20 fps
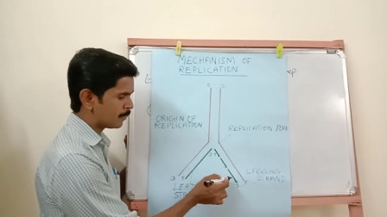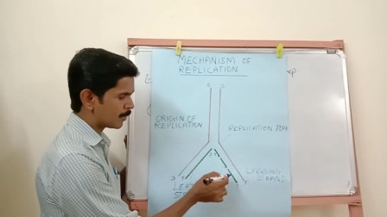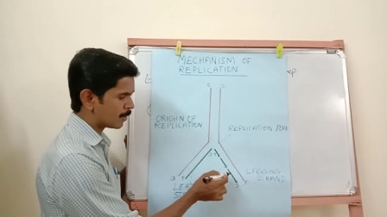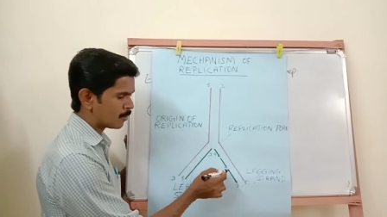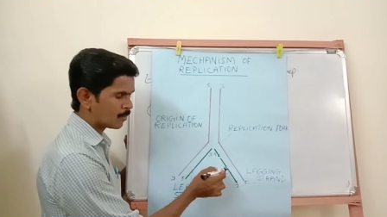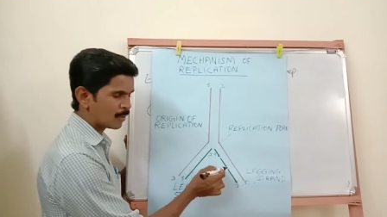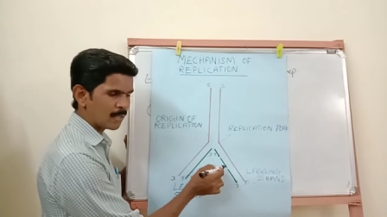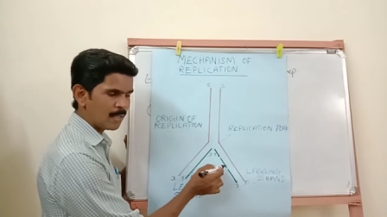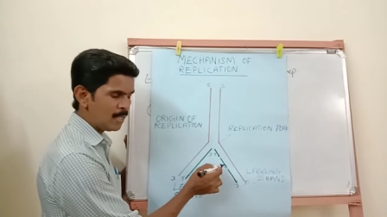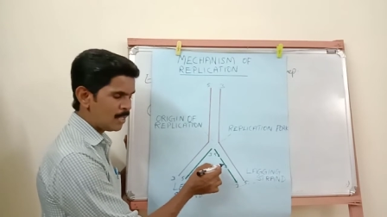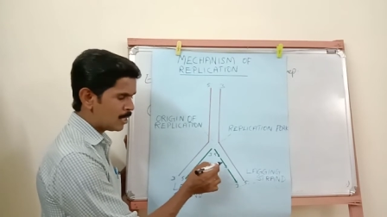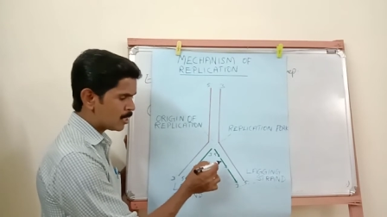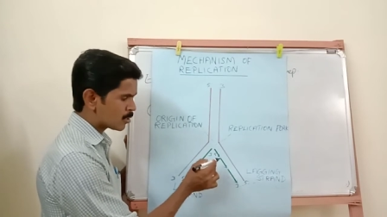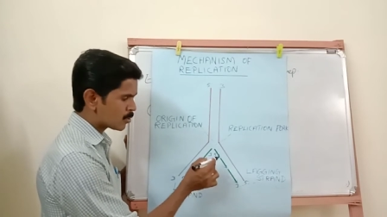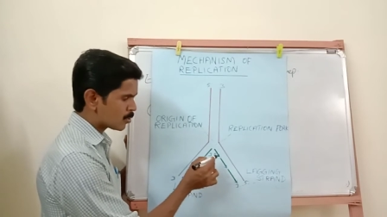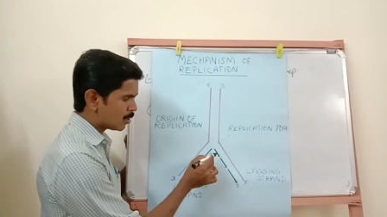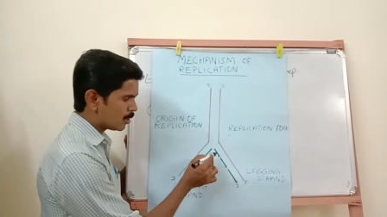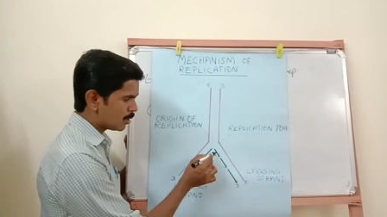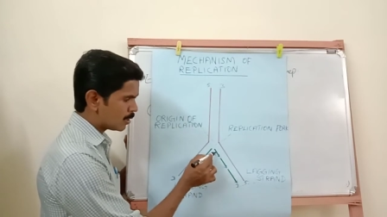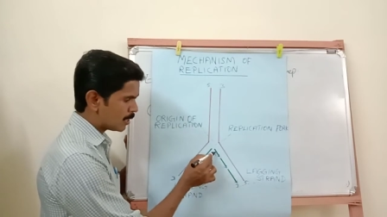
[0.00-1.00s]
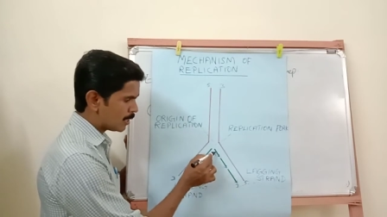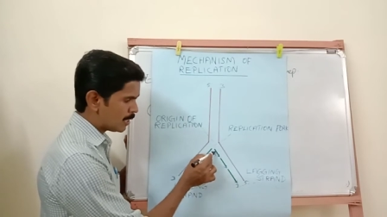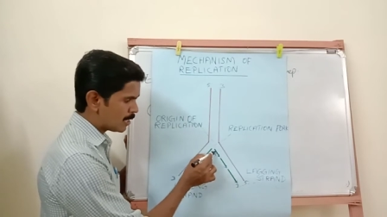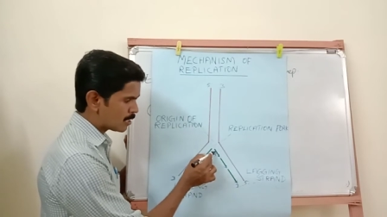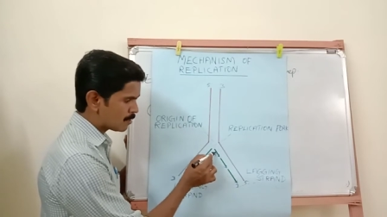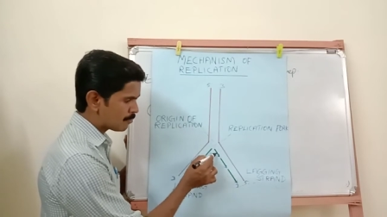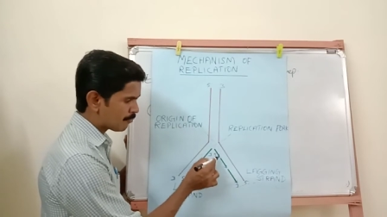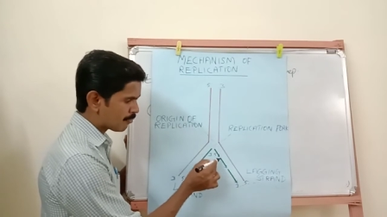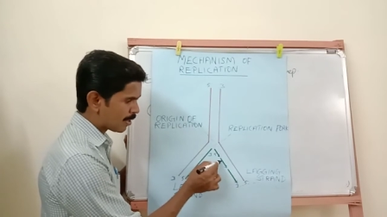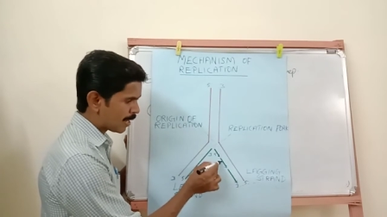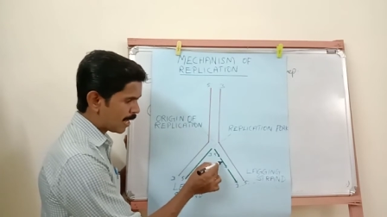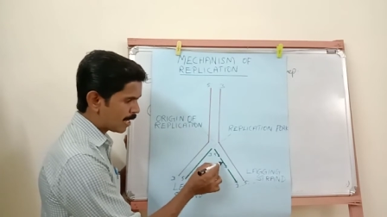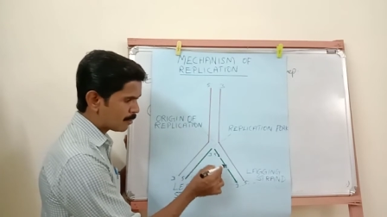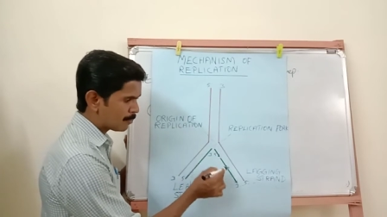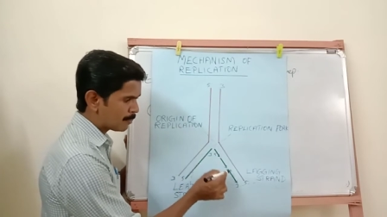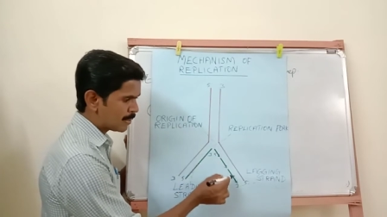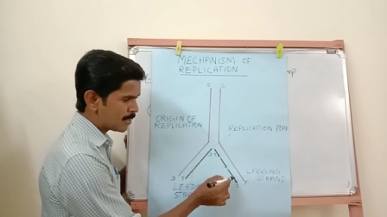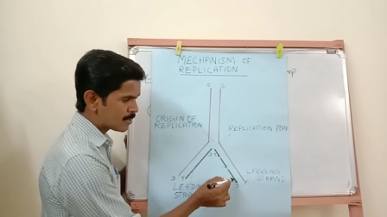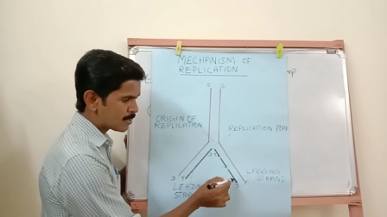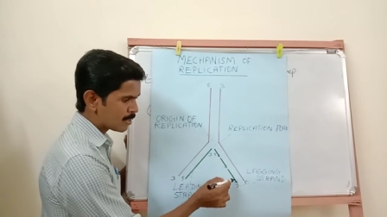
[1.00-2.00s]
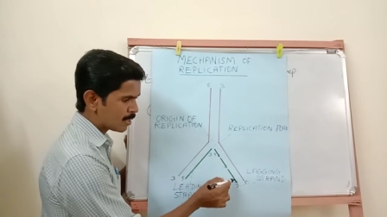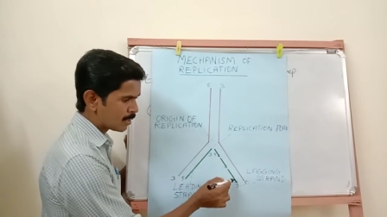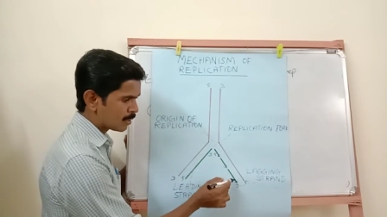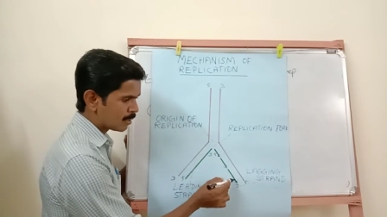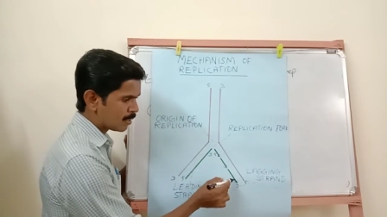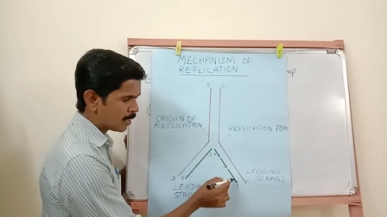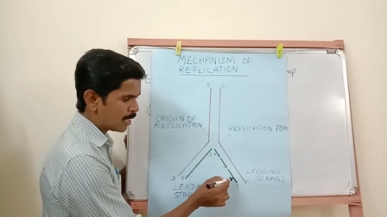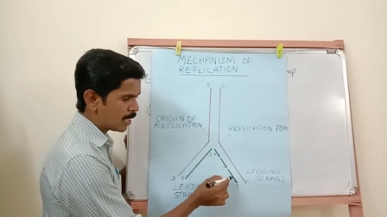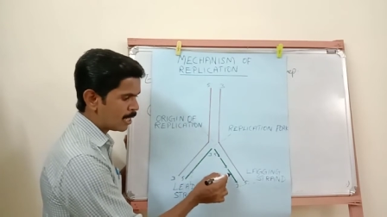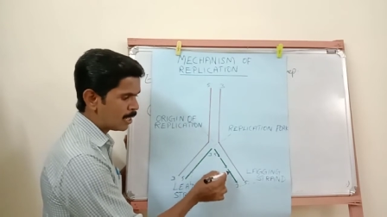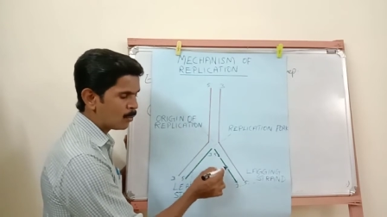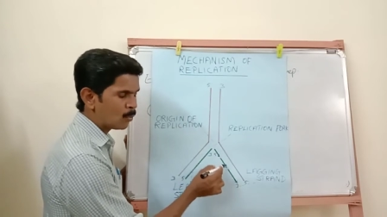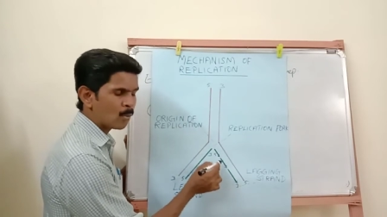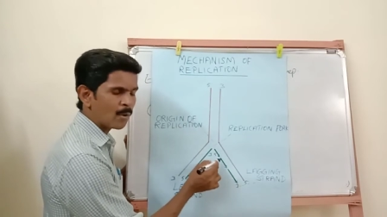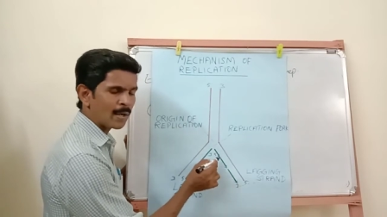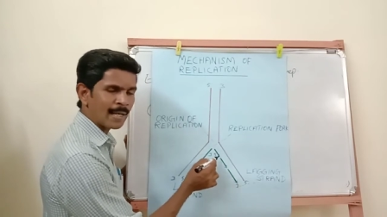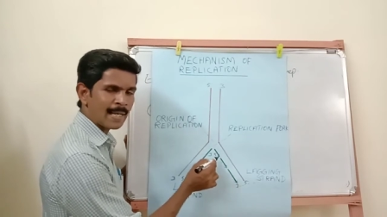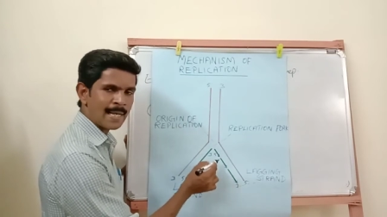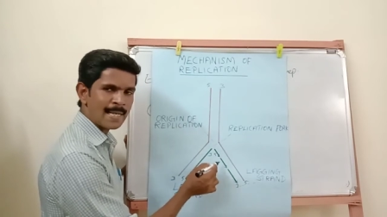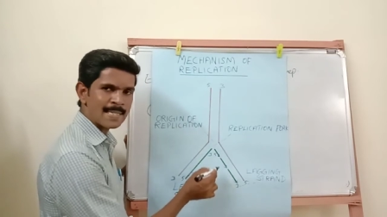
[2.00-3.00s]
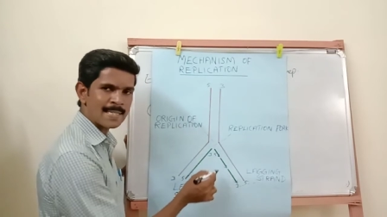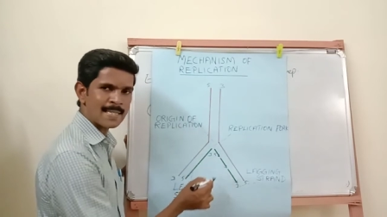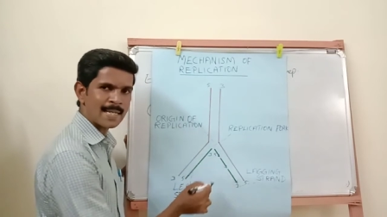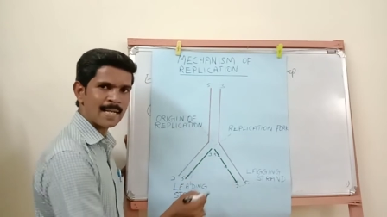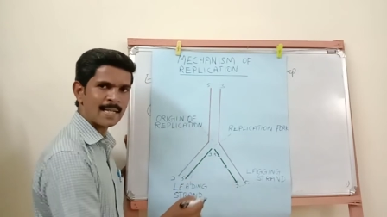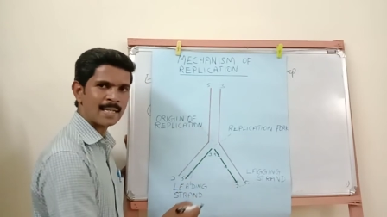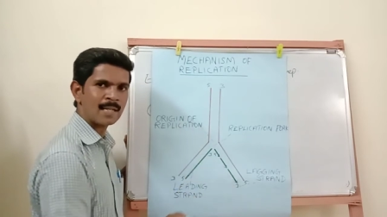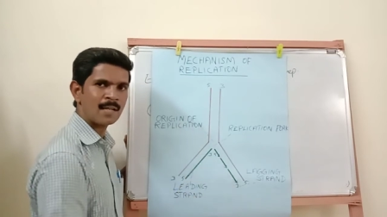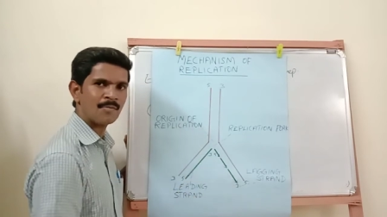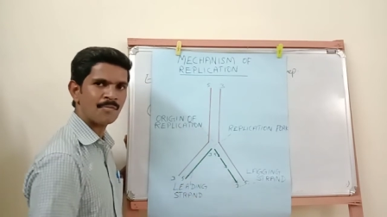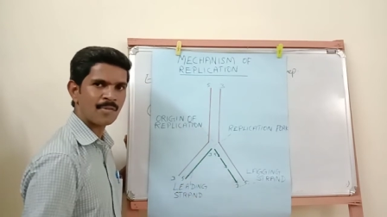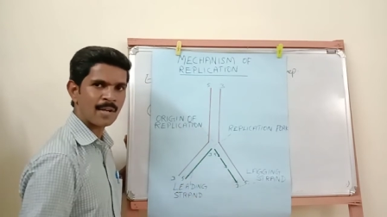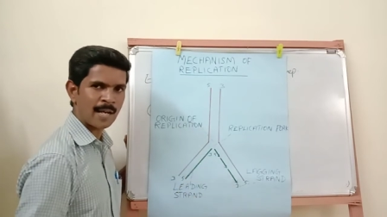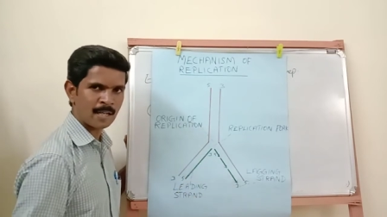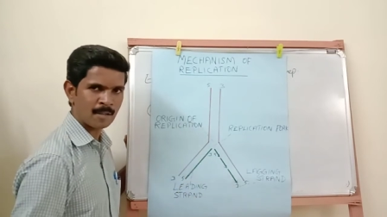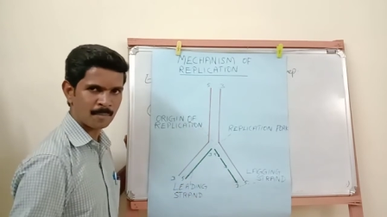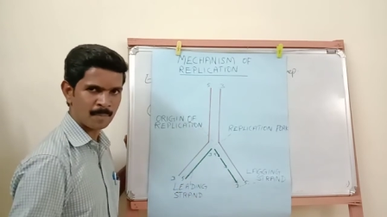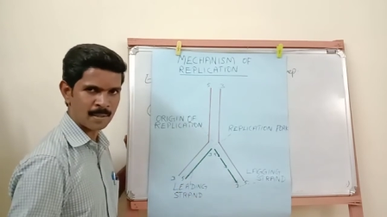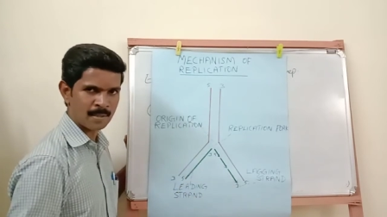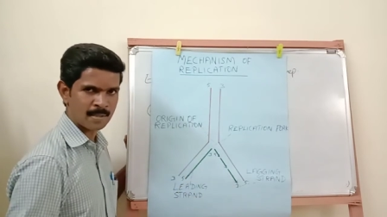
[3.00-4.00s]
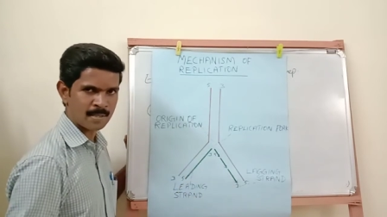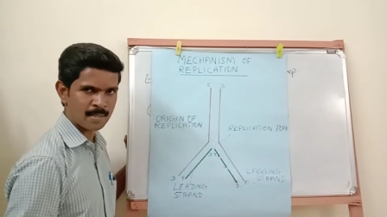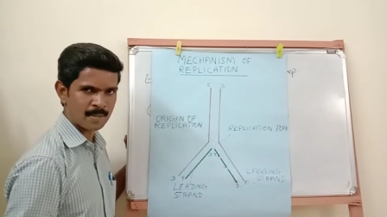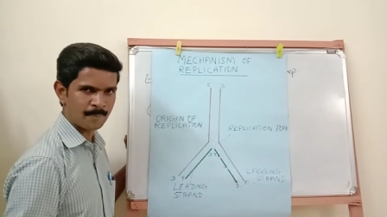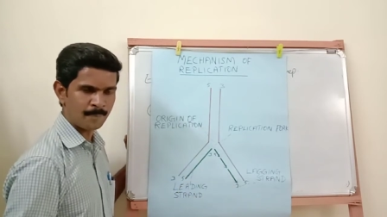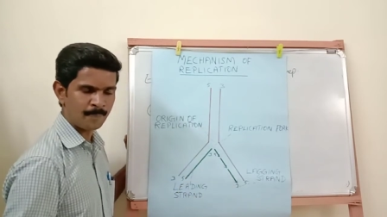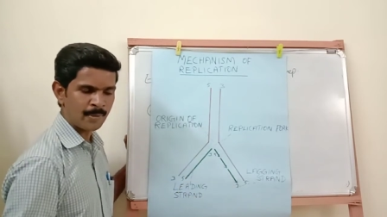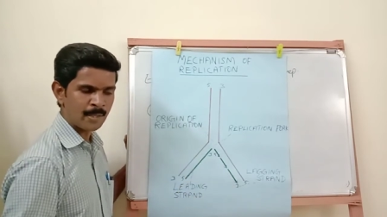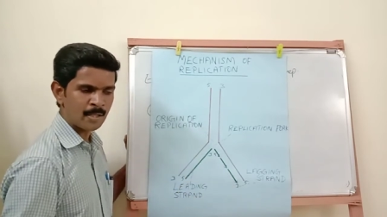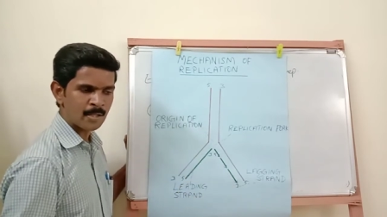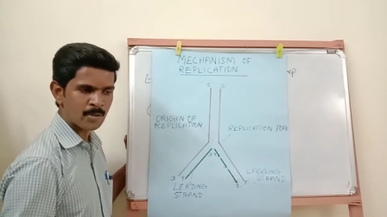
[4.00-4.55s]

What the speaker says: Okay. So these fragments are called Okazaki fragments.